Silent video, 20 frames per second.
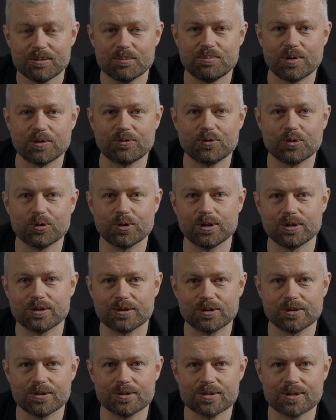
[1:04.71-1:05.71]
Before you
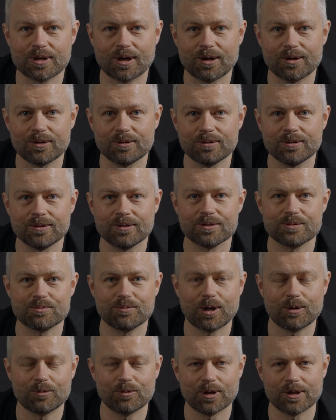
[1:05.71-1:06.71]
do so, it's
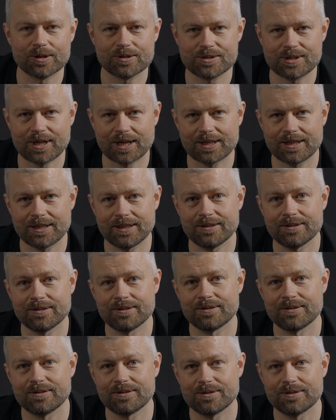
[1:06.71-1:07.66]
well worth checking